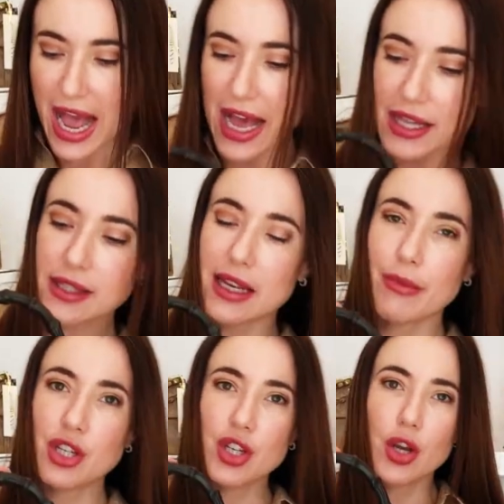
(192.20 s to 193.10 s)
and
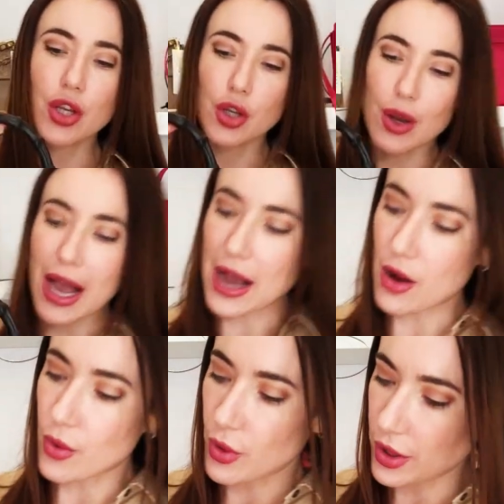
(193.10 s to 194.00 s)
let me show you
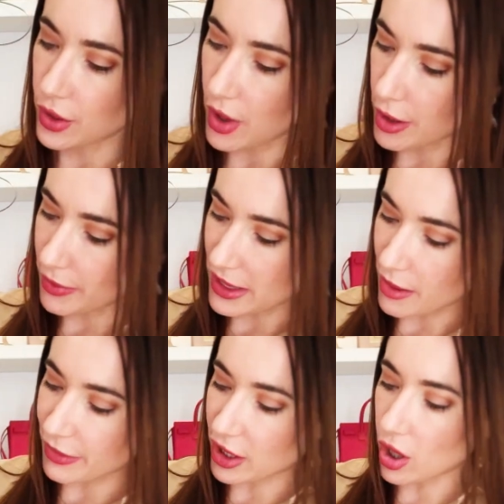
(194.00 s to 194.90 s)
how you open
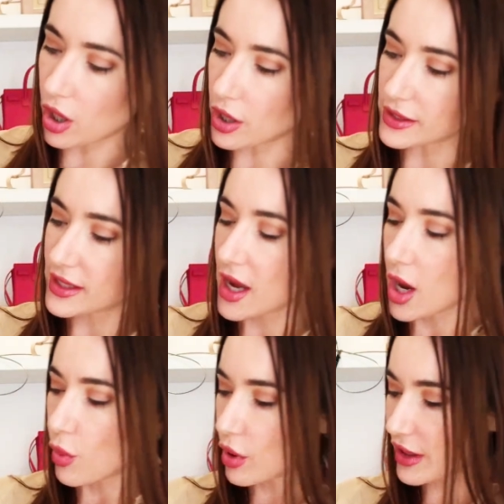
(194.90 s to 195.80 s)
it, because
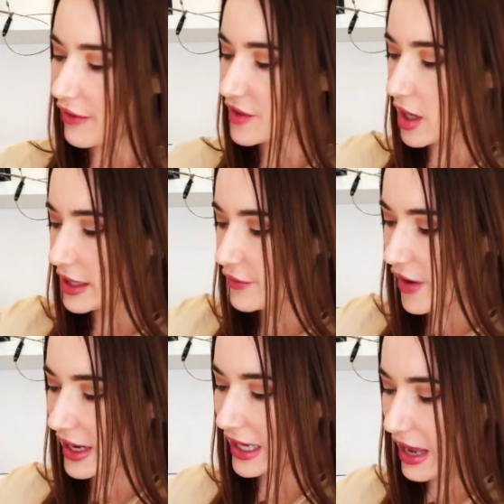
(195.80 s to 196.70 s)
what they've done is
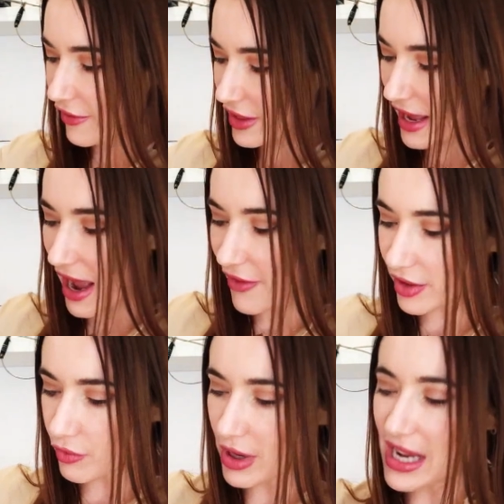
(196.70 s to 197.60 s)
very clever. They
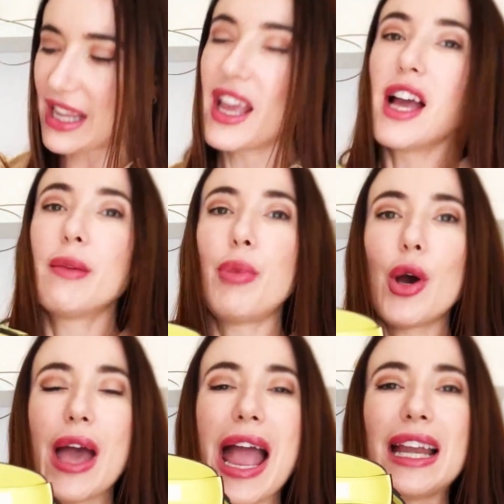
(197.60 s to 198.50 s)
haven't really
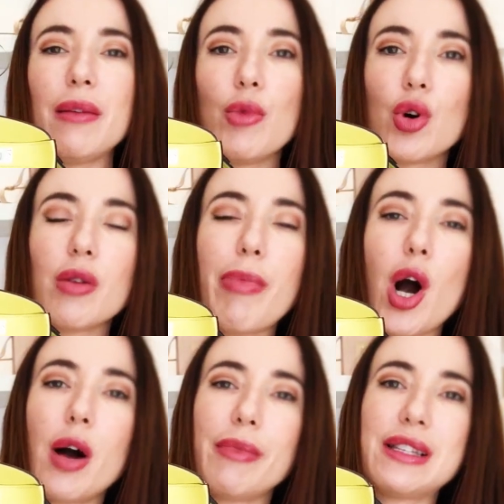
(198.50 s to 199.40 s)
put any more
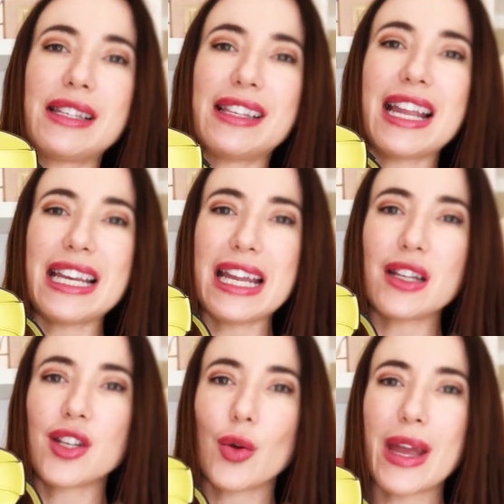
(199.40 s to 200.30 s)
compartments than they
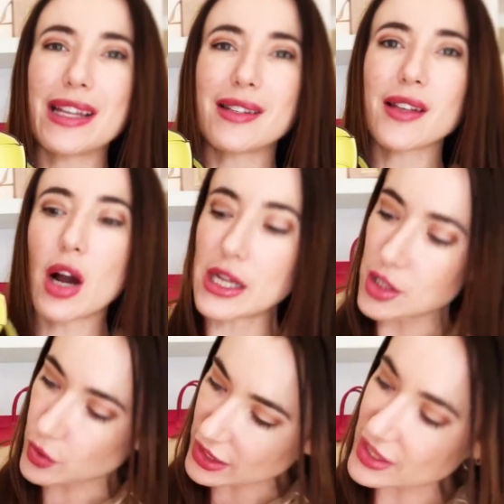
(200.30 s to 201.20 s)
need to inside,
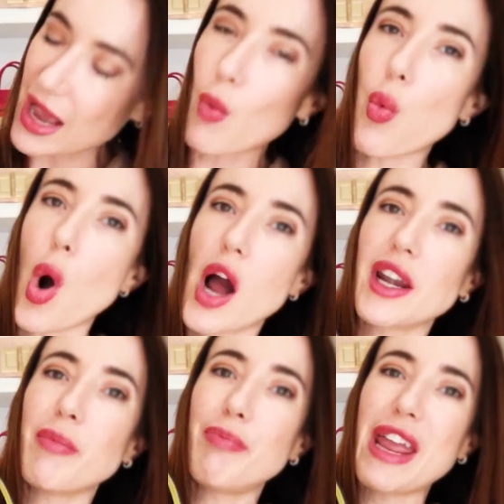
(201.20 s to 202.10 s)
so you just get
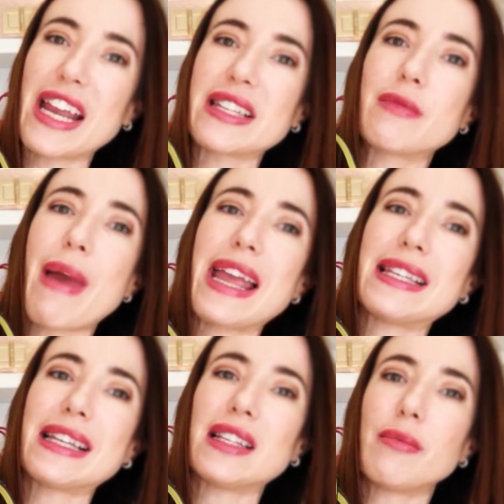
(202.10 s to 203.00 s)
one big
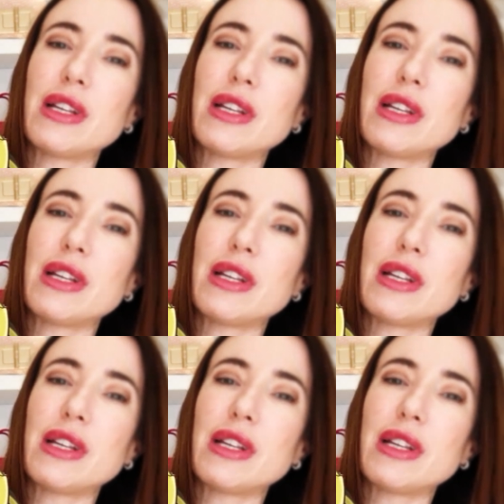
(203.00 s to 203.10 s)
space in the